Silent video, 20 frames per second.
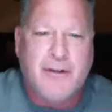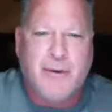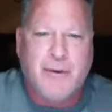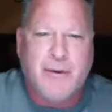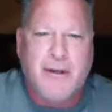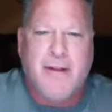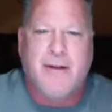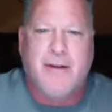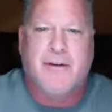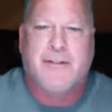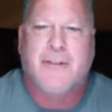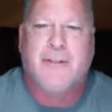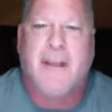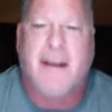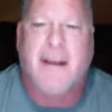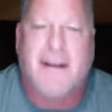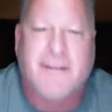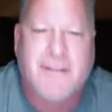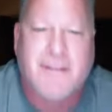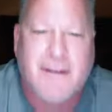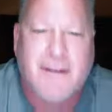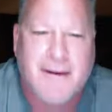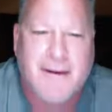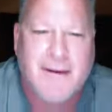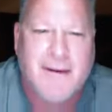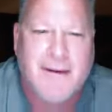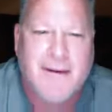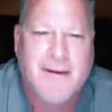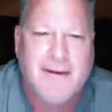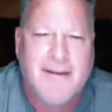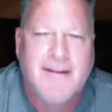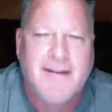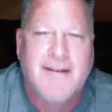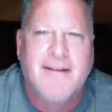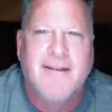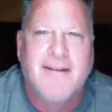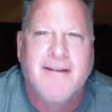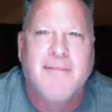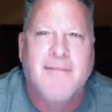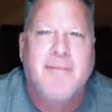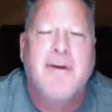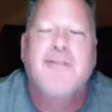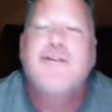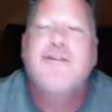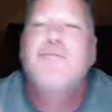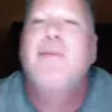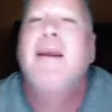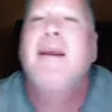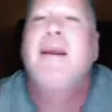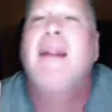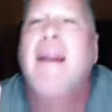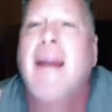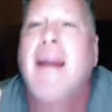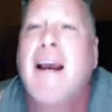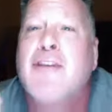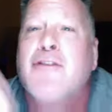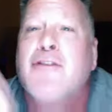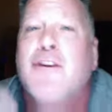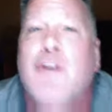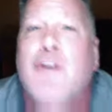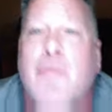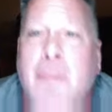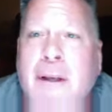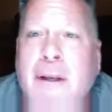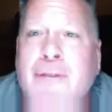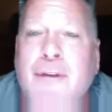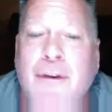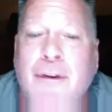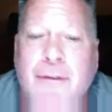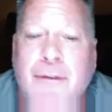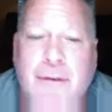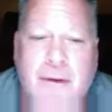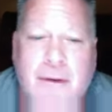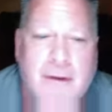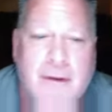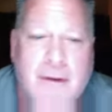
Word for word: do any of those things but it's just being in action in your business.